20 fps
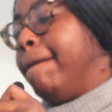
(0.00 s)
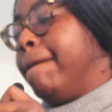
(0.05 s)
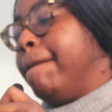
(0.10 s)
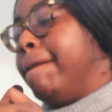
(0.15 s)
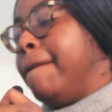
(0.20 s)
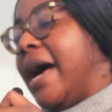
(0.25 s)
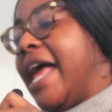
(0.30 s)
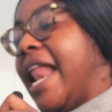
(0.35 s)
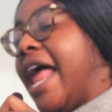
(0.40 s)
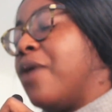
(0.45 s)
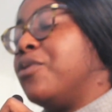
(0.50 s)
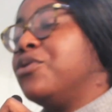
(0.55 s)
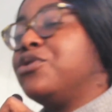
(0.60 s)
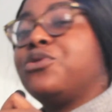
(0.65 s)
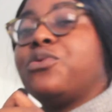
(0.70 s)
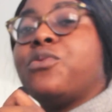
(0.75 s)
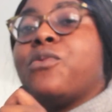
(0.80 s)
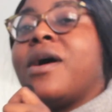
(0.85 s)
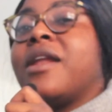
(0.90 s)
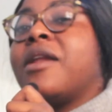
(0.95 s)
but I
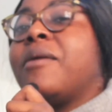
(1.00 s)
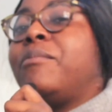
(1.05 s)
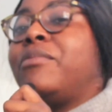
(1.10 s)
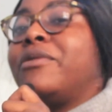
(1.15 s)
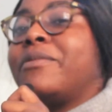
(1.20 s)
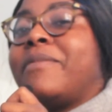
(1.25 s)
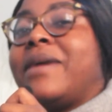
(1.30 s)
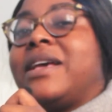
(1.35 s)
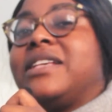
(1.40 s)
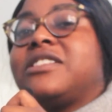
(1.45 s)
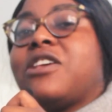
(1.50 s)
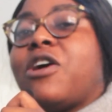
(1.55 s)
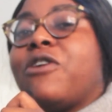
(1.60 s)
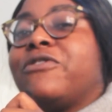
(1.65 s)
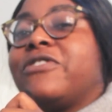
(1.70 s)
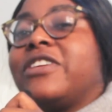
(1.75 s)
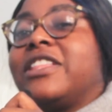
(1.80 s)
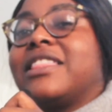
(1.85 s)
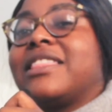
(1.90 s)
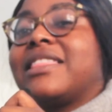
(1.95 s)
wouldn't want to put
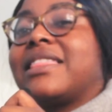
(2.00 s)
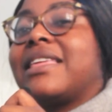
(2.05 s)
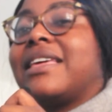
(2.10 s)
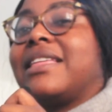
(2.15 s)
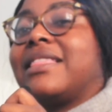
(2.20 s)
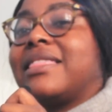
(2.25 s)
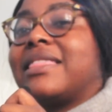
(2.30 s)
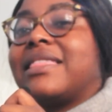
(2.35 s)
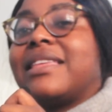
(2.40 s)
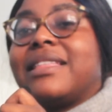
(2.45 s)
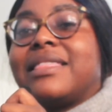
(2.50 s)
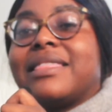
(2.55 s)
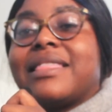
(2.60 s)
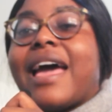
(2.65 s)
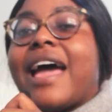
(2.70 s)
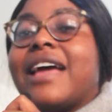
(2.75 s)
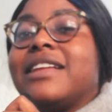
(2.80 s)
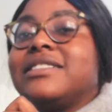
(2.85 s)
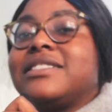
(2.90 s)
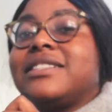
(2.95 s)
myself in
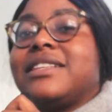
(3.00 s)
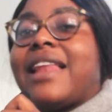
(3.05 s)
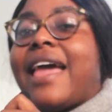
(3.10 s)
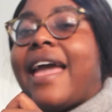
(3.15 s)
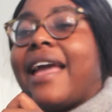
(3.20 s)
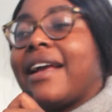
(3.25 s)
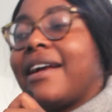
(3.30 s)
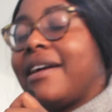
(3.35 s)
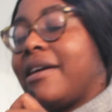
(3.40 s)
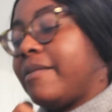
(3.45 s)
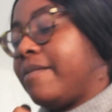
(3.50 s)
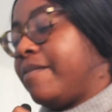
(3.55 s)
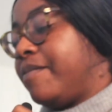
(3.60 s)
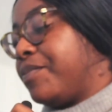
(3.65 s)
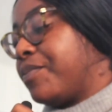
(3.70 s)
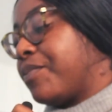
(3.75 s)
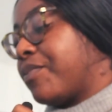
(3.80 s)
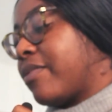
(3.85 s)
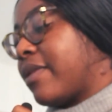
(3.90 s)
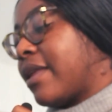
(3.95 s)
that. Like,
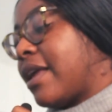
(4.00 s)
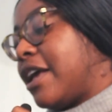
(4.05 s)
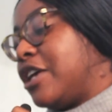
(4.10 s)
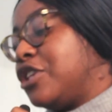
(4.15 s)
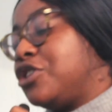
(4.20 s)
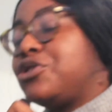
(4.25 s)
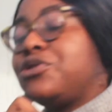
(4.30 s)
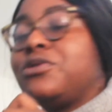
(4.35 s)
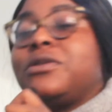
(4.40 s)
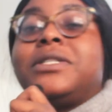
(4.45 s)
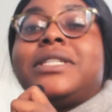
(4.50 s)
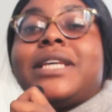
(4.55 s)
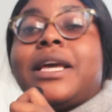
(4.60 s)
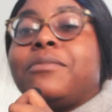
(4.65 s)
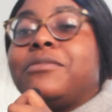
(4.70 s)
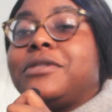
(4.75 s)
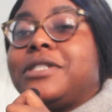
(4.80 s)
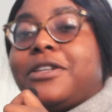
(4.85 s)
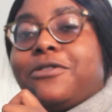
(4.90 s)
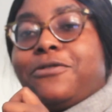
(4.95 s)
it's too
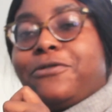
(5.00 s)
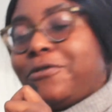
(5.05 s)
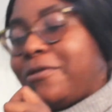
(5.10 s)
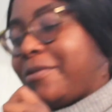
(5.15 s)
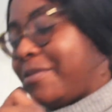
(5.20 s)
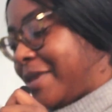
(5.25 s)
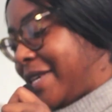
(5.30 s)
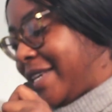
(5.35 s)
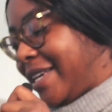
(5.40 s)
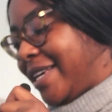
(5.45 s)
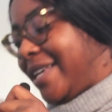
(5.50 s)
tempting for me.